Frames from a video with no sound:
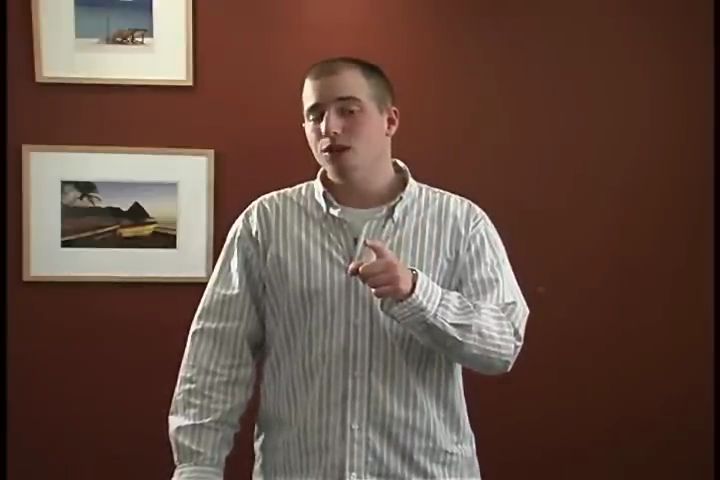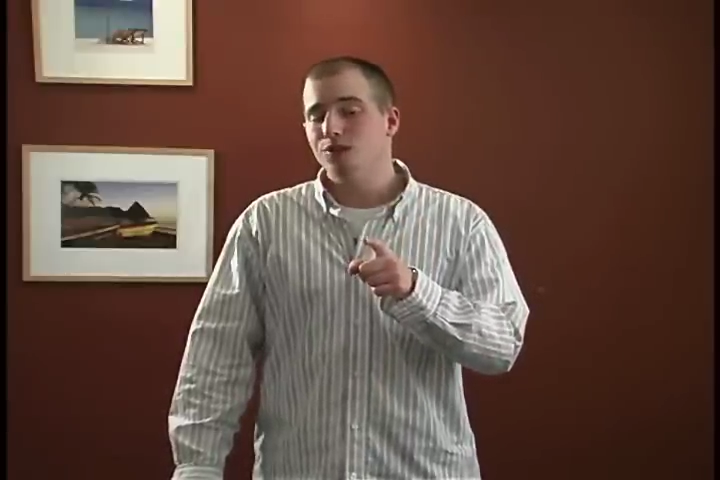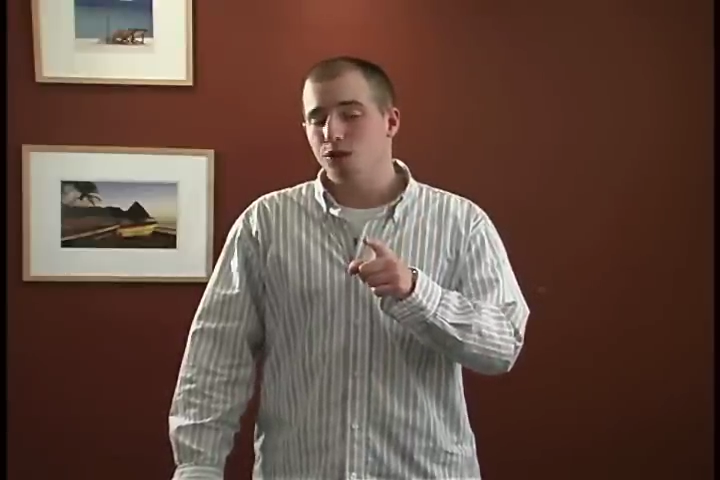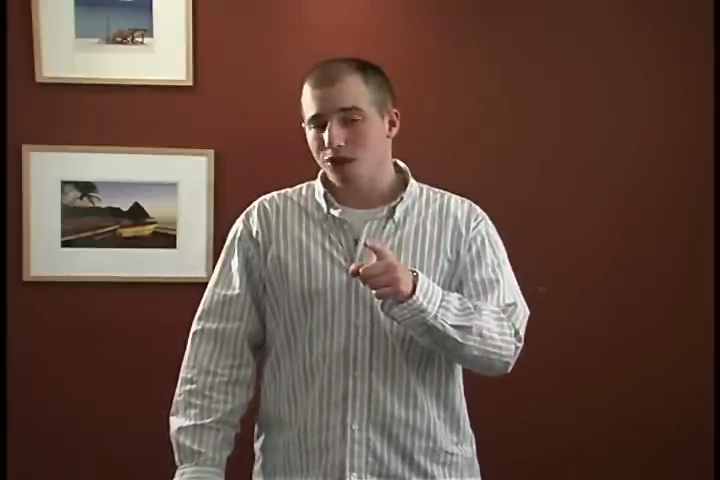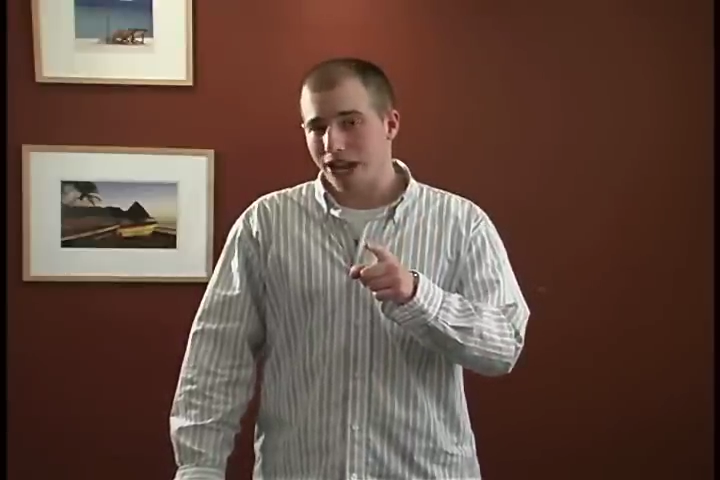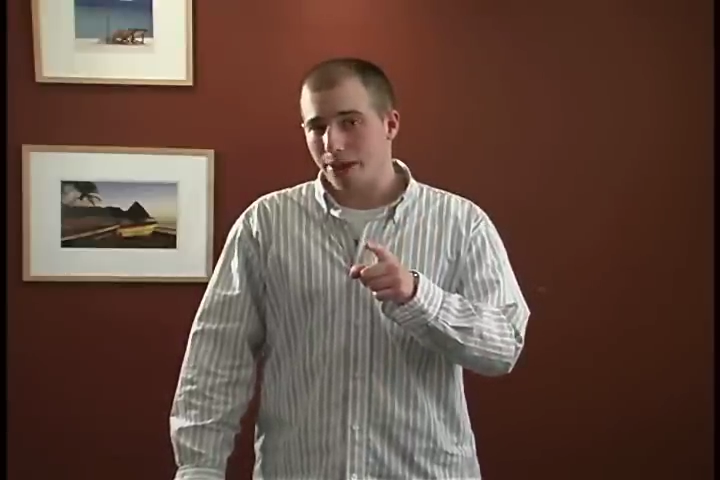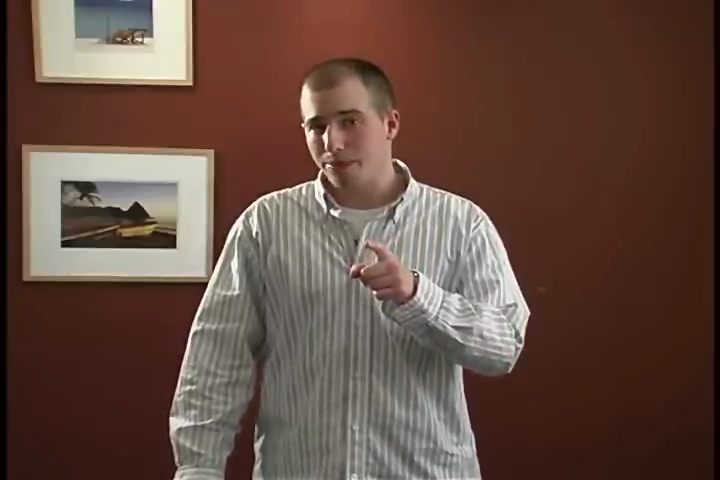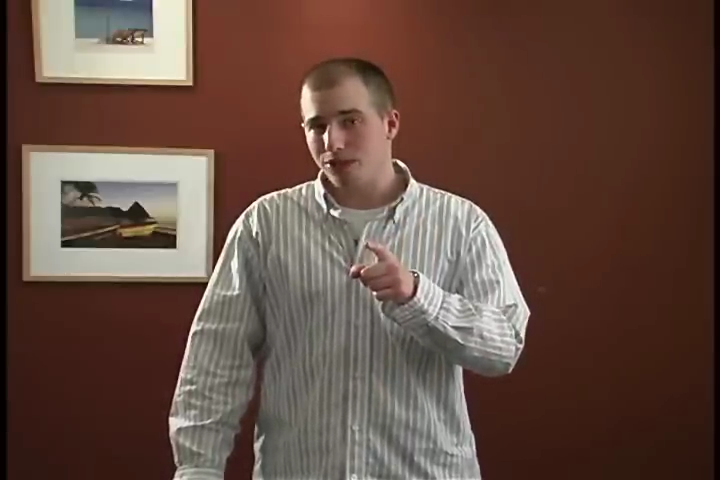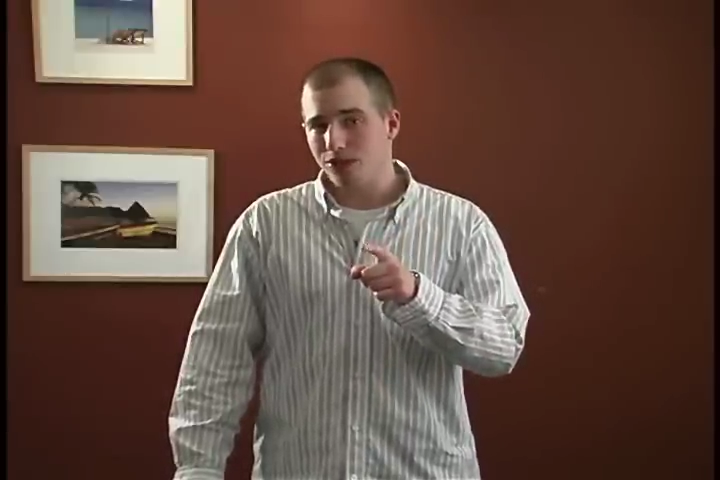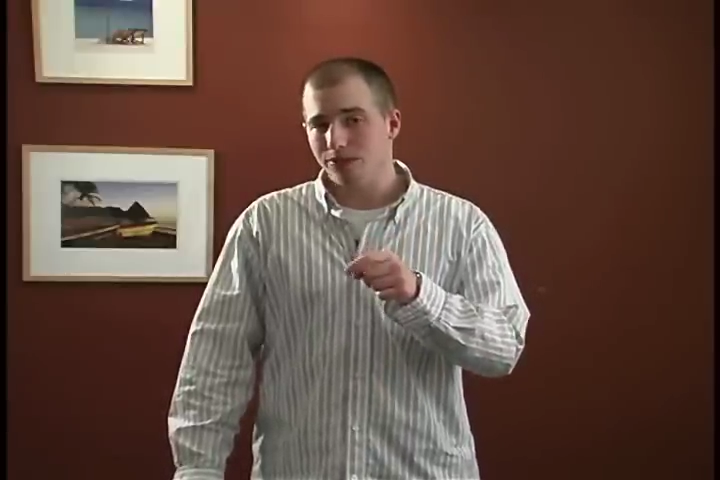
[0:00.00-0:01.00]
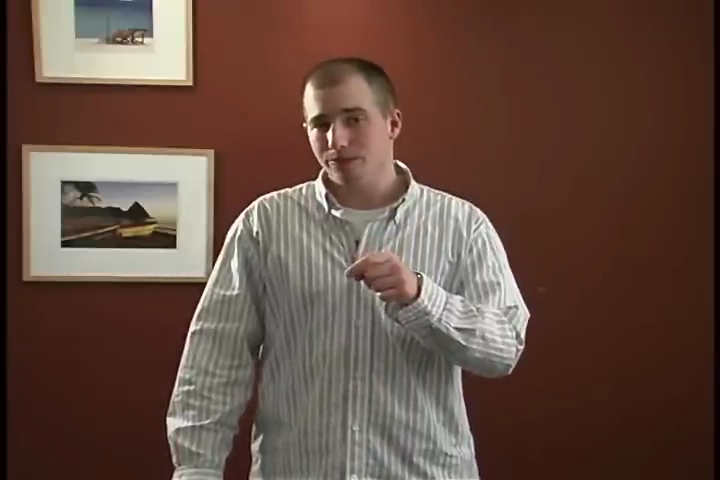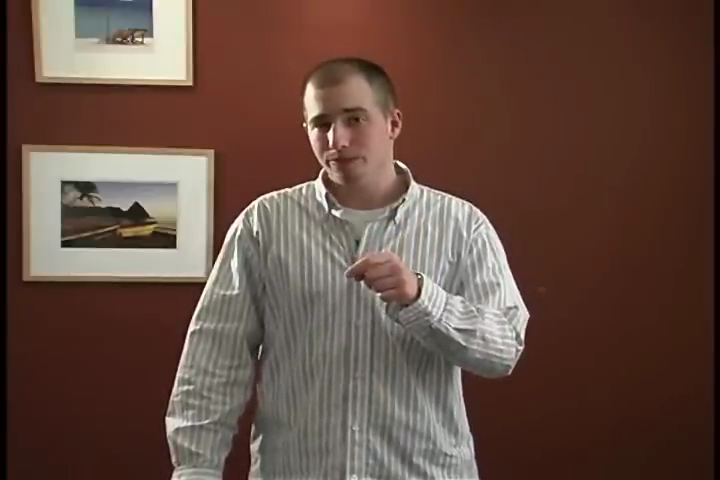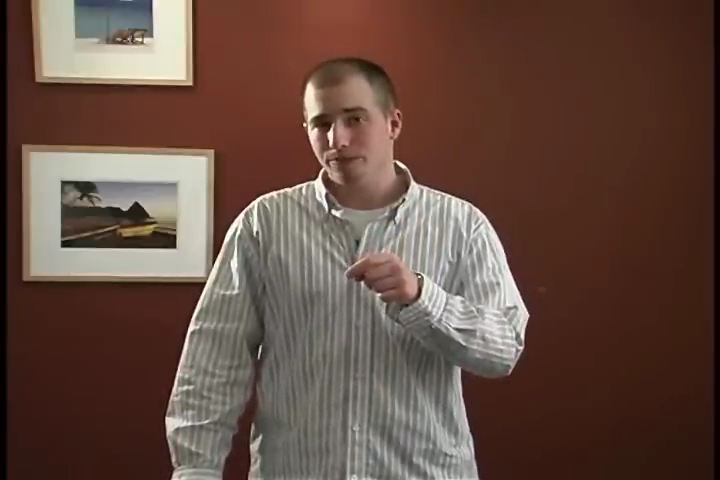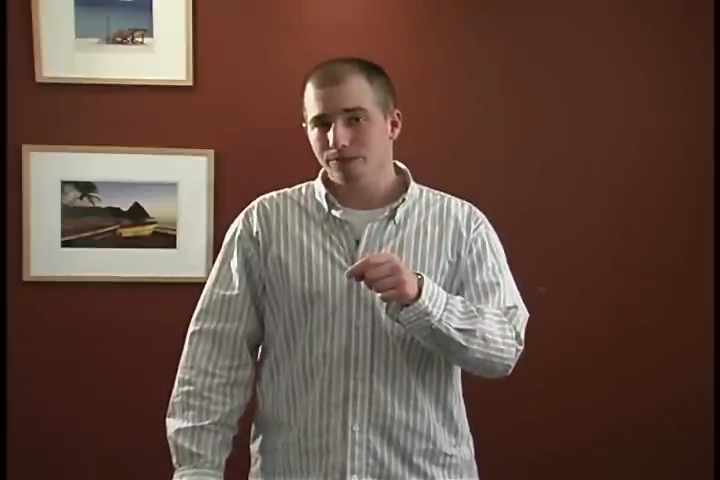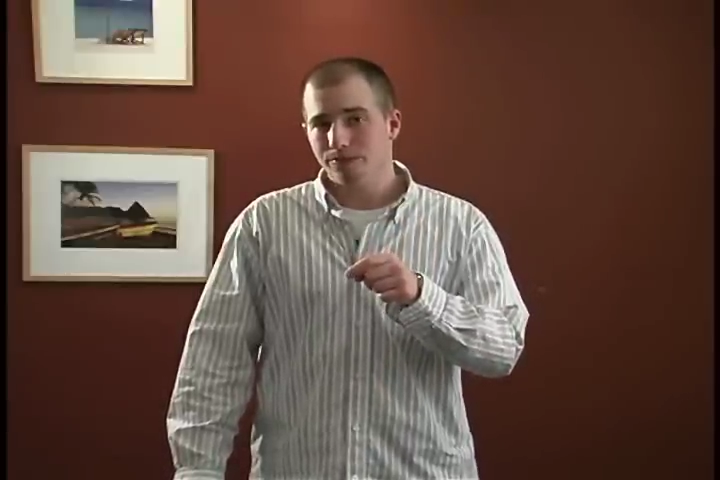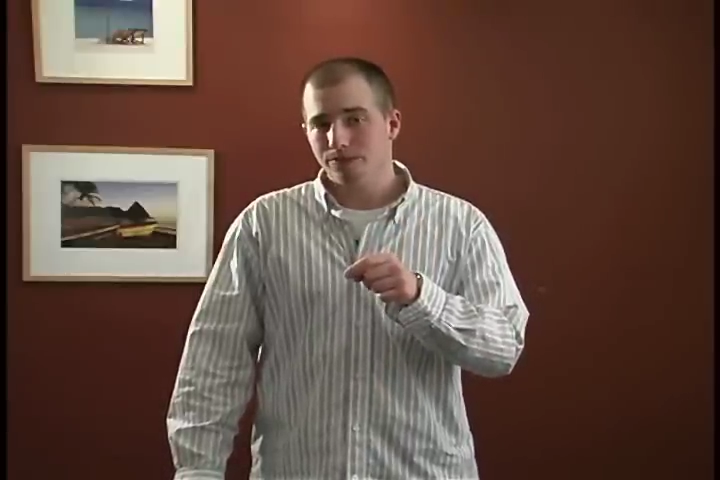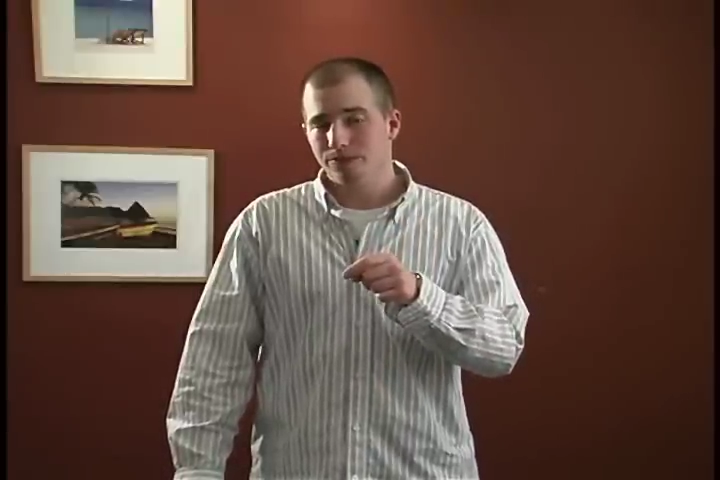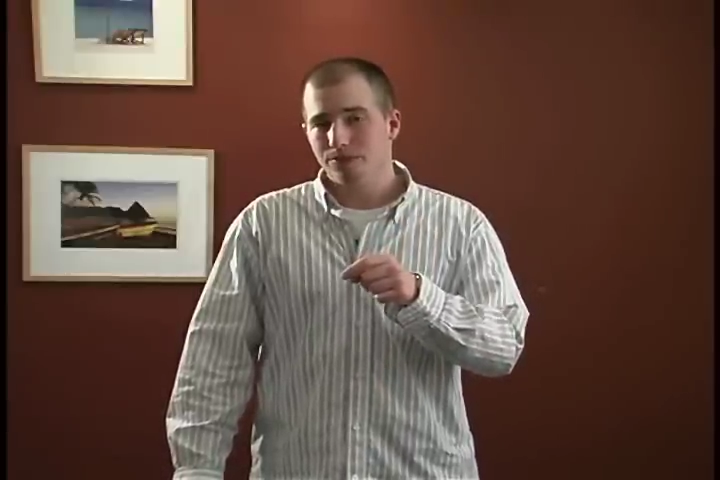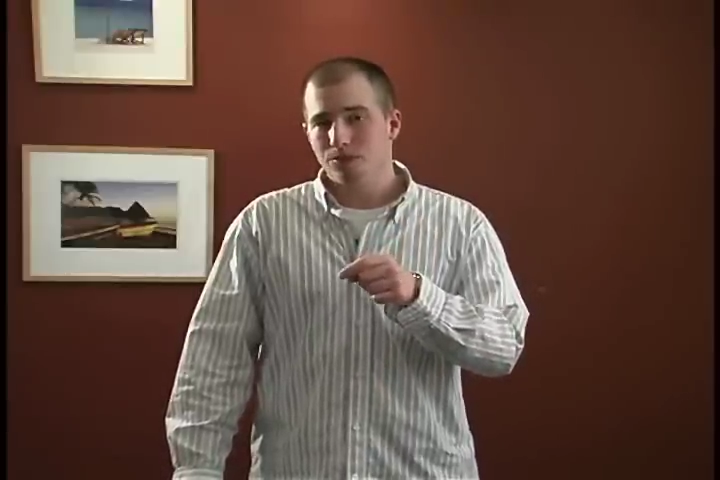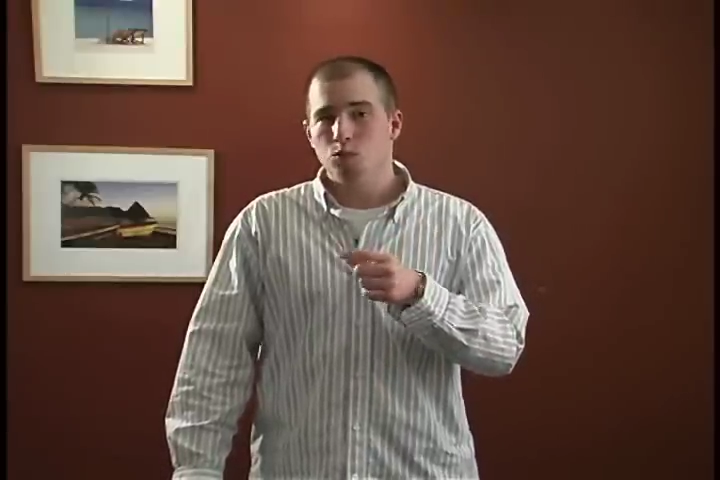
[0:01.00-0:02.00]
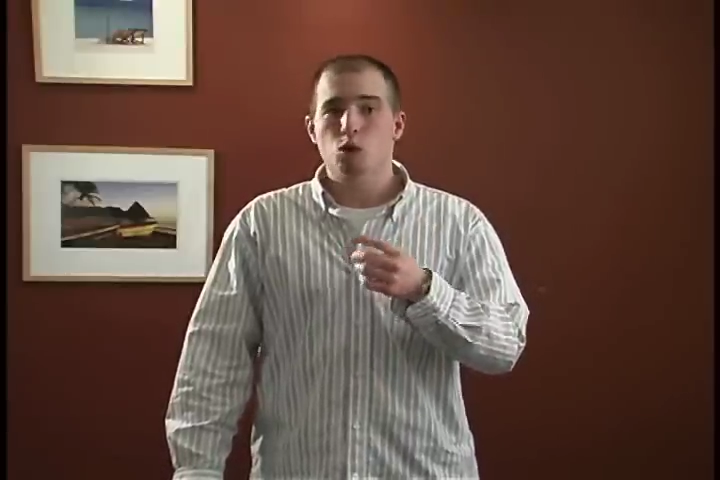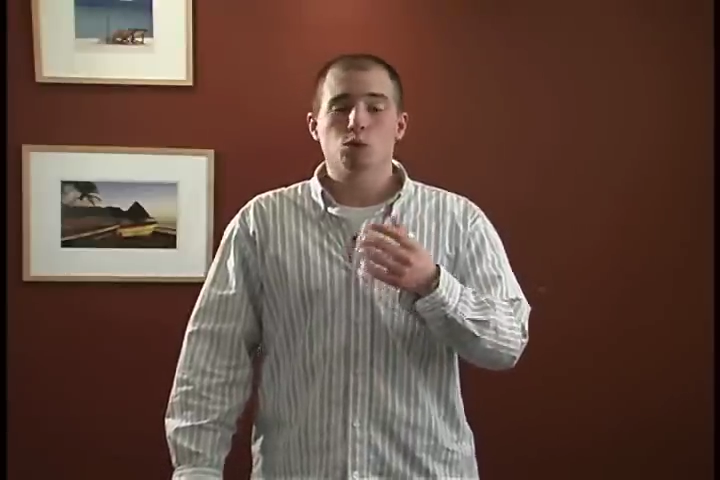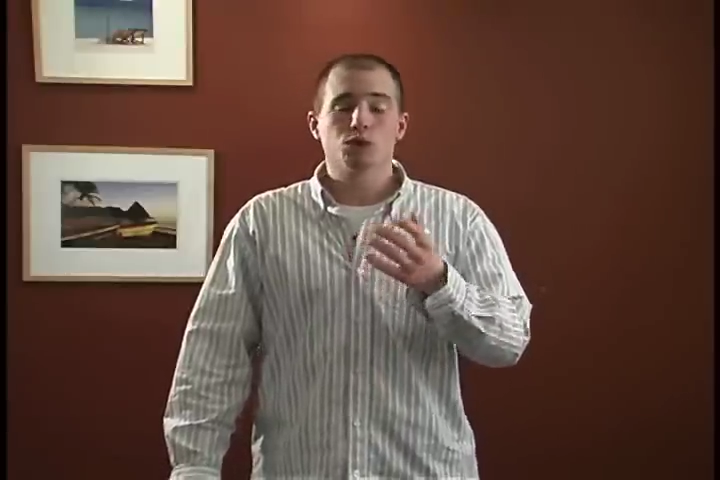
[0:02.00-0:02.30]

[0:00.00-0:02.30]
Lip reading: for the aperture. What